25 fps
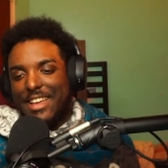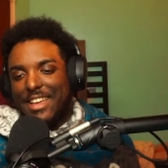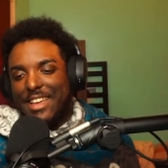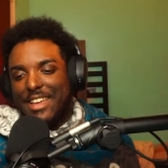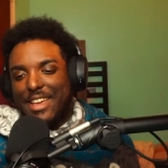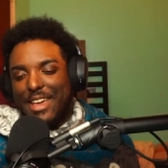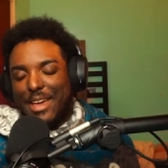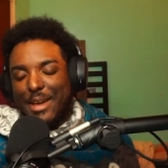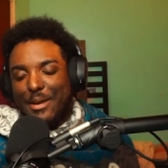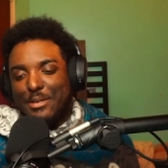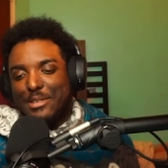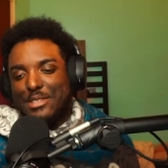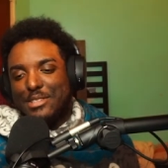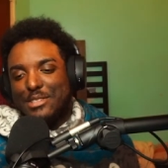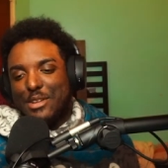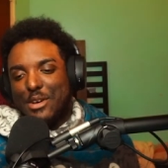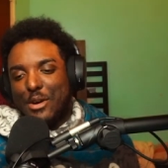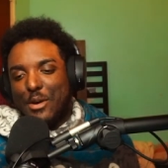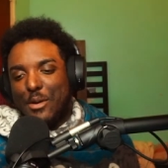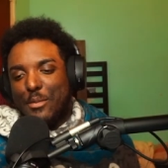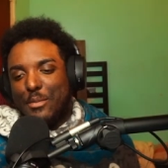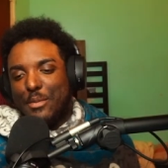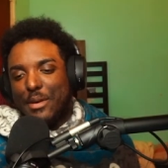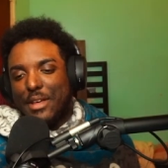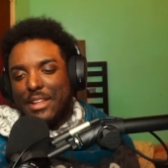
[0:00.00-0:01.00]
It was
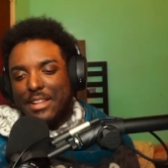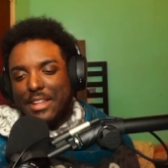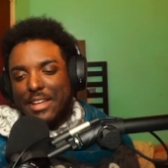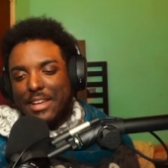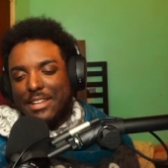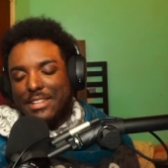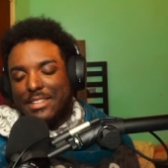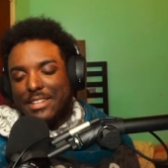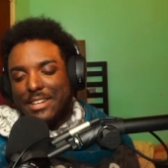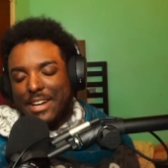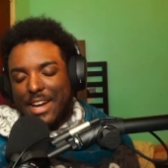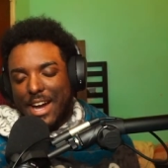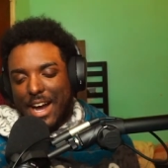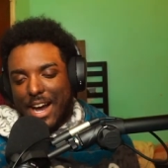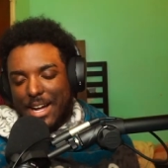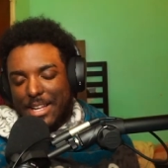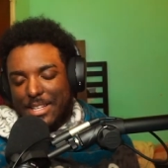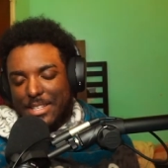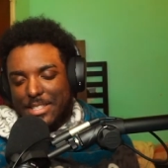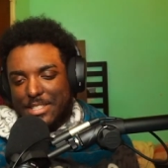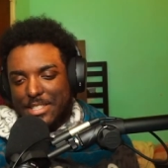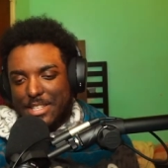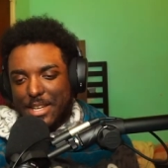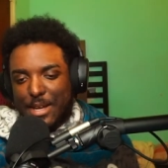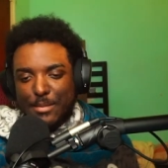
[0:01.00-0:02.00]
dope in like the
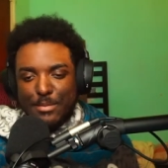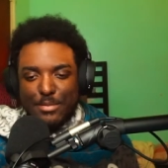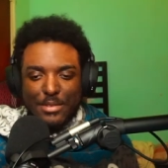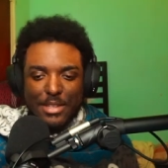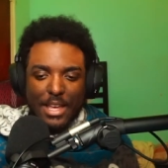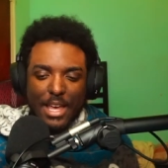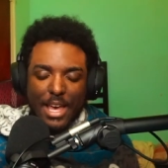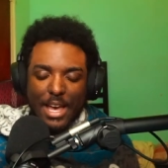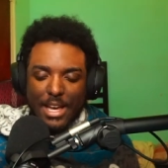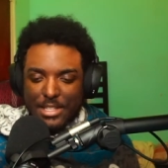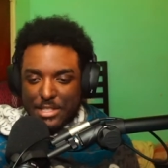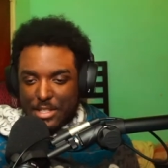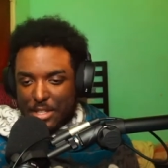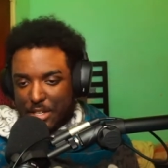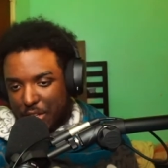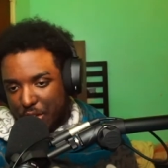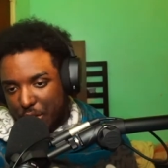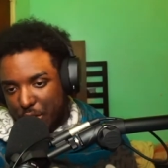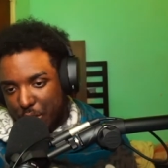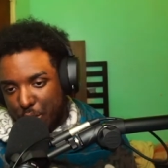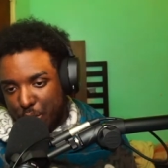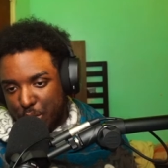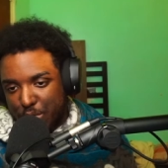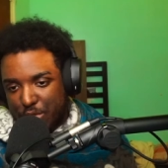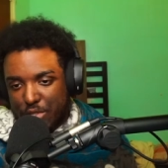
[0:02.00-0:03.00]
concept, the
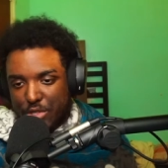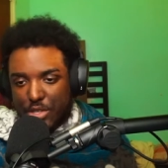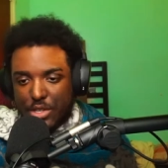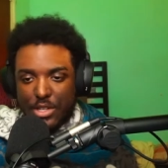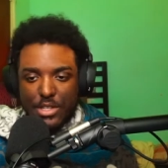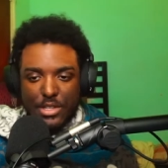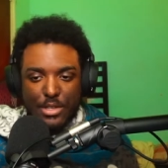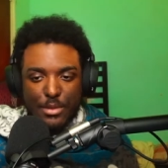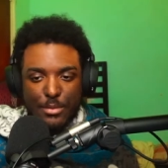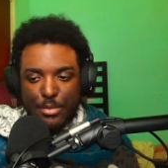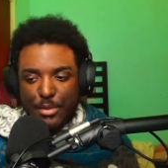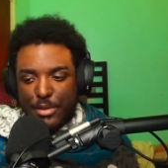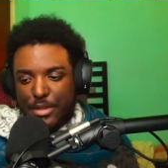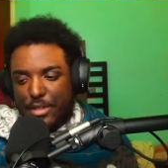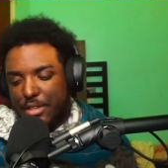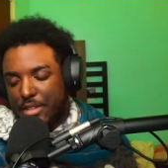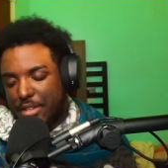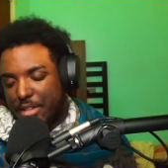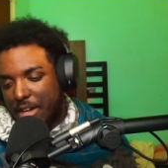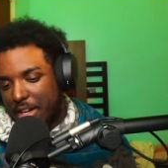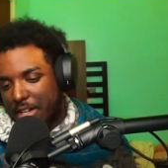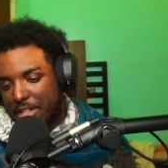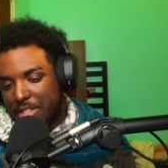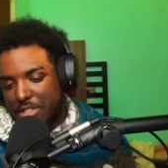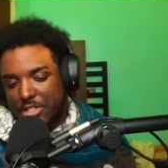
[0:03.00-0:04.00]
execution, the
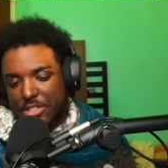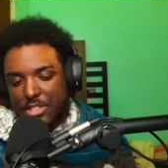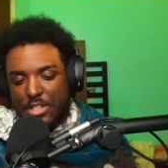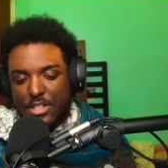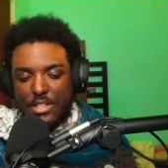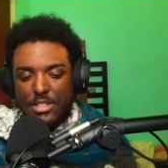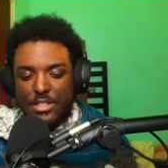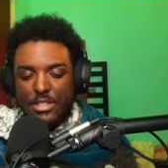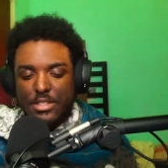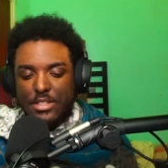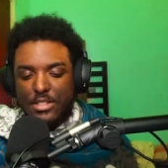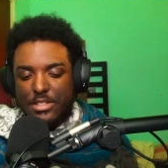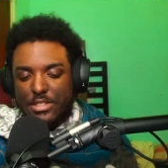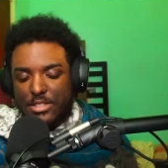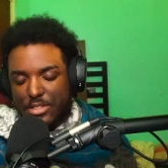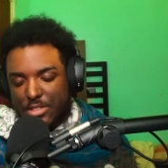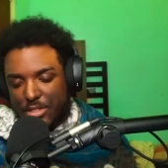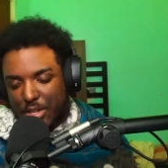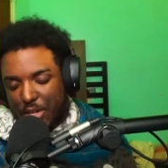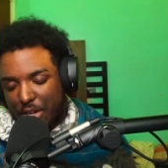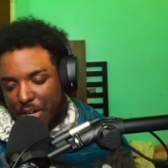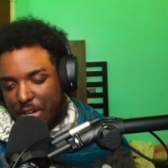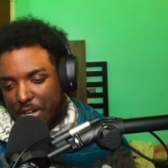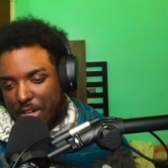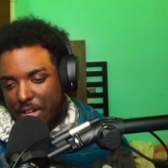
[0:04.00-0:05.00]
production, the
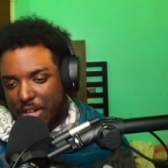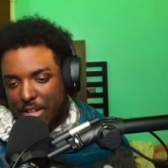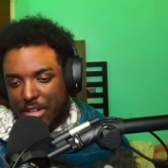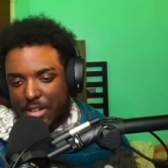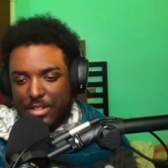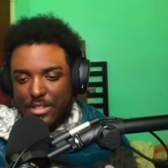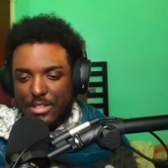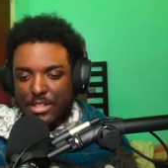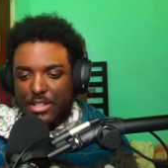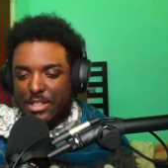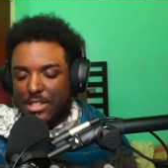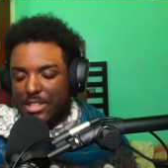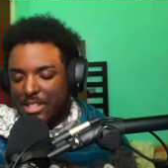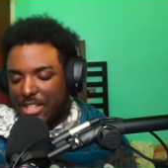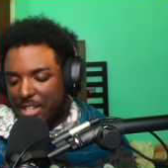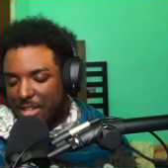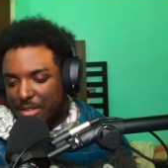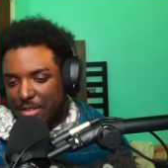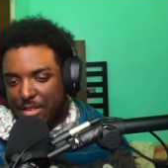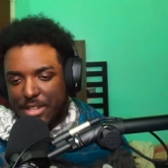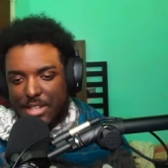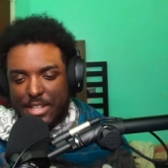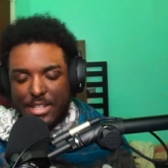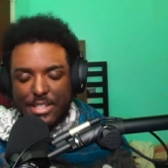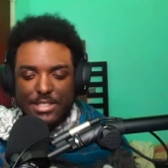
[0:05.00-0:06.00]
song, the
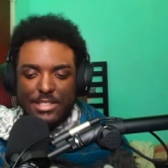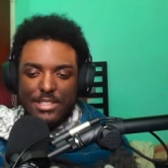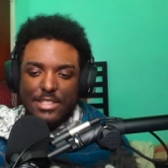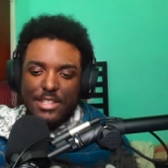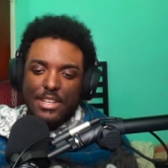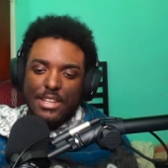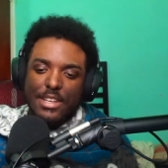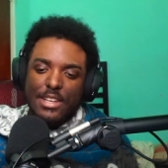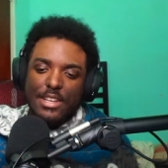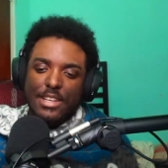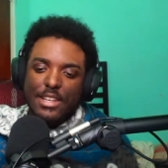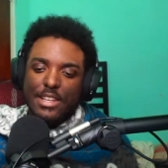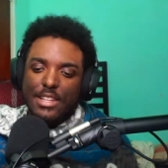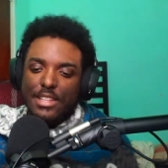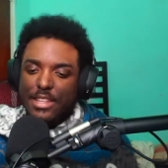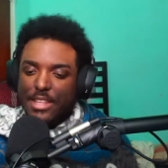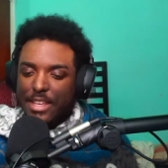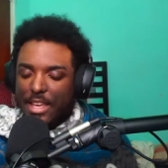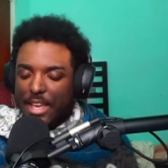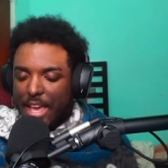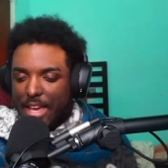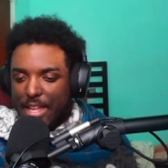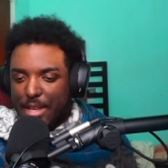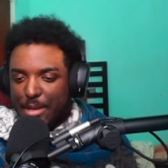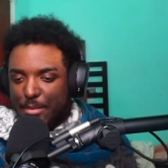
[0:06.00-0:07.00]
lyrics, the
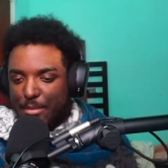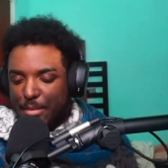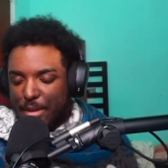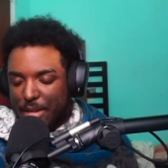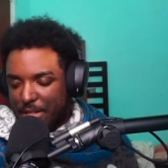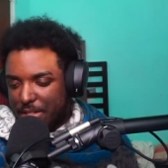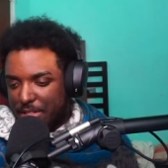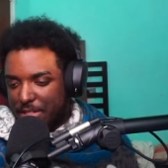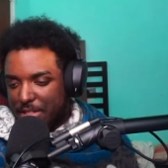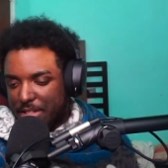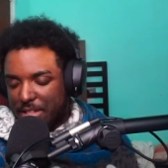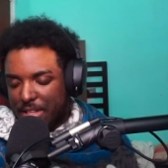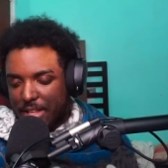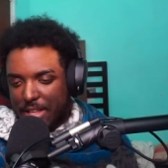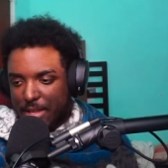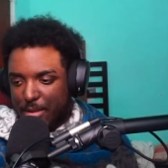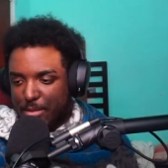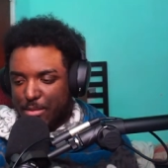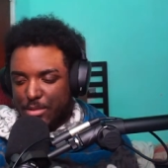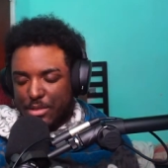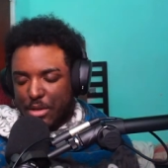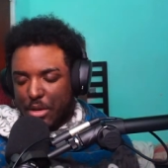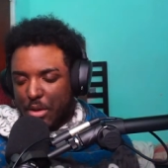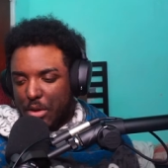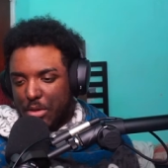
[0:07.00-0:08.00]
animation. Like it
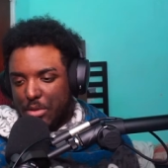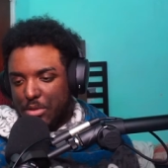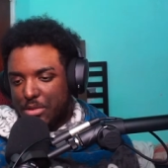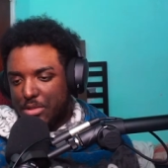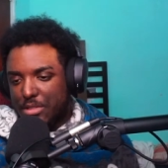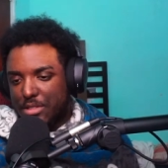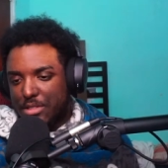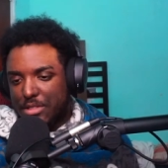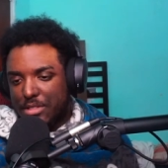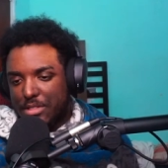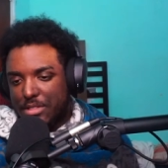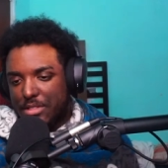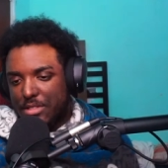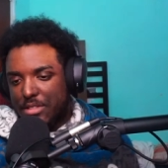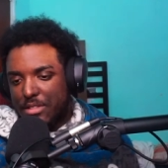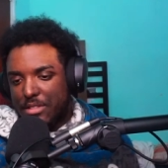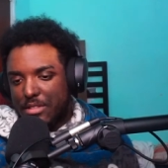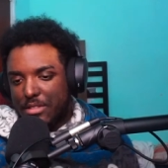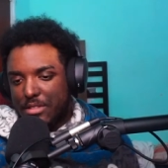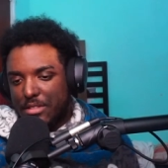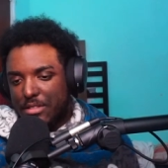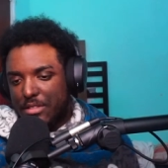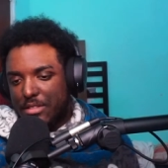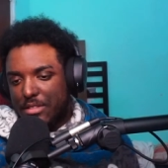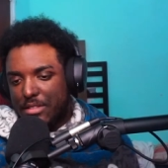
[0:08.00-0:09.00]
was all just
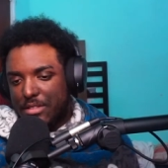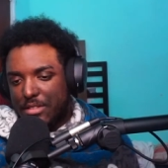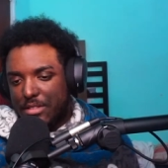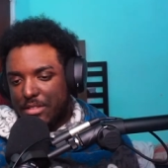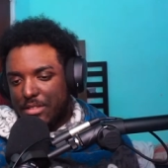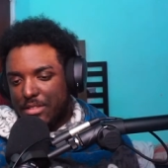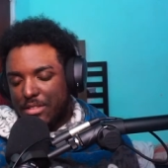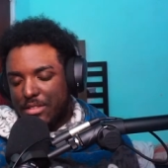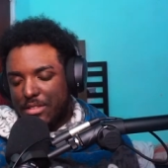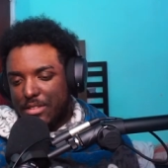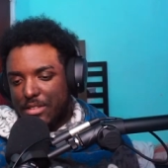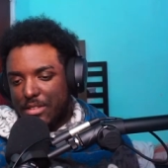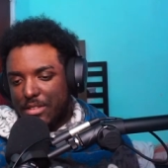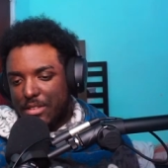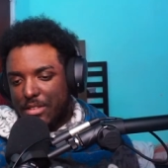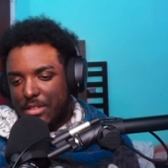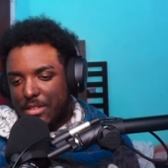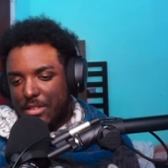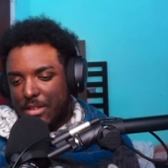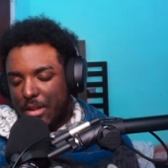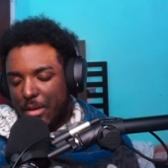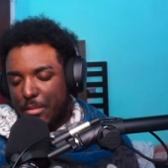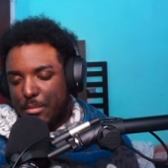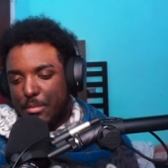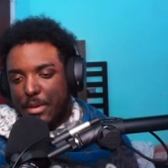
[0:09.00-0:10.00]

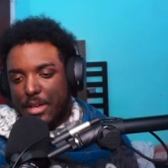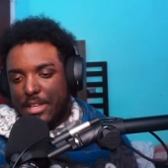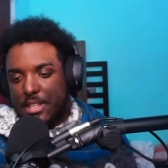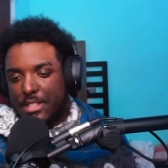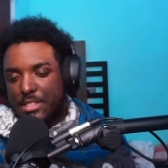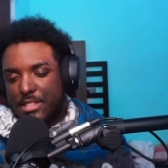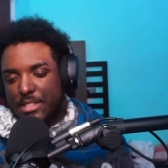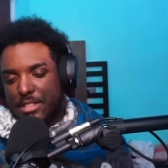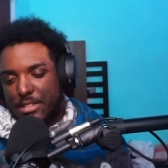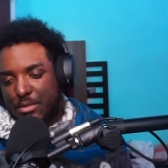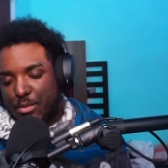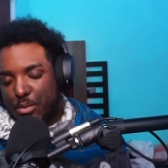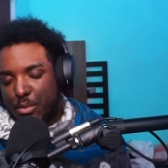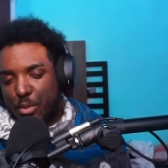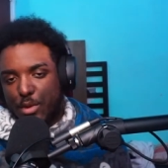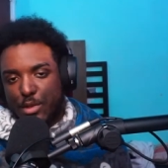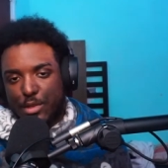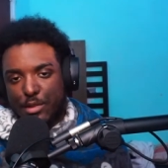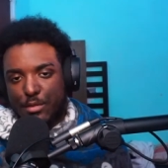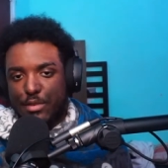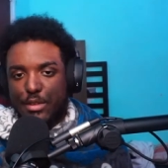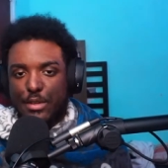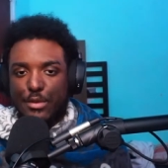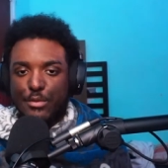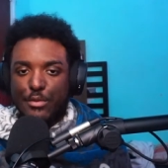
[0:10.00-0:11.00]
amazing,
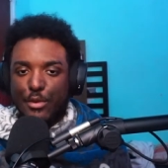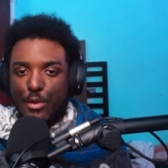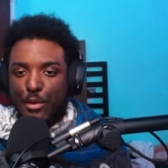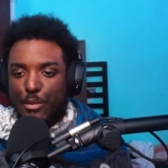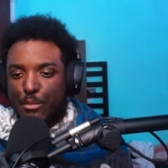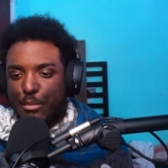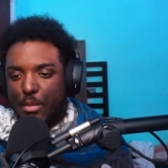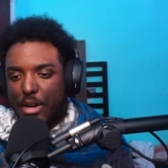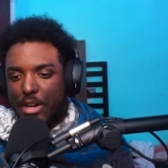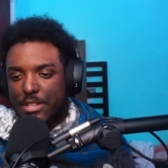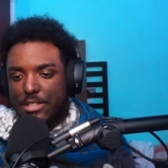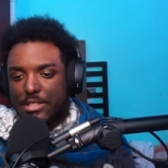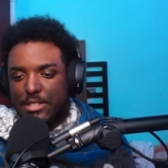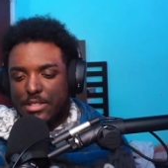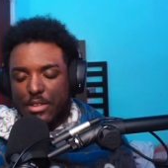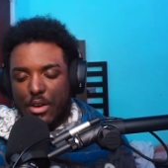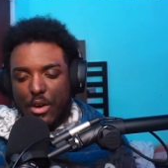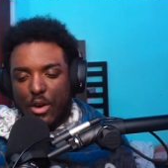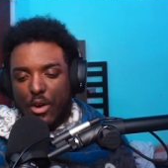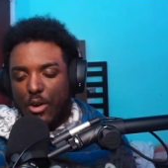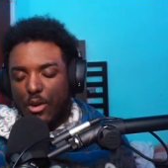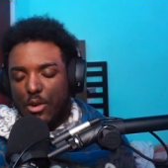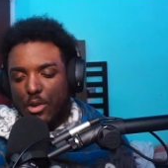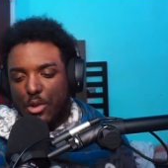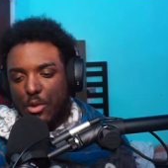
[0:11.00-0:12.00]
wonderfully robust,
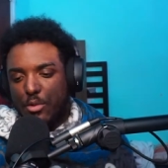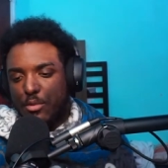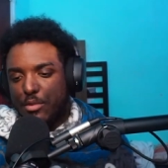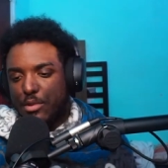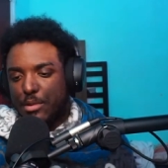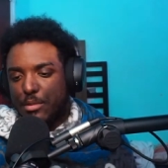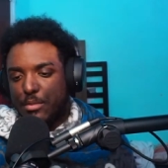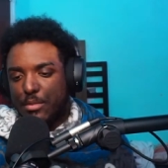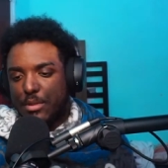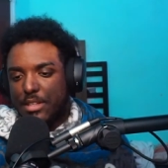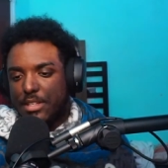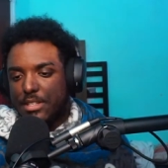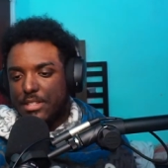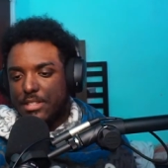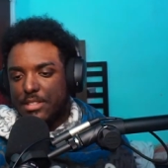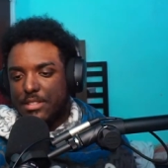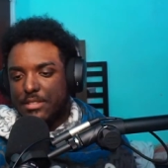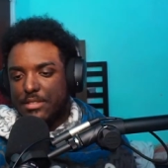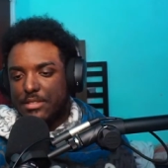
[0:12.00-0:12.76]
all over the place.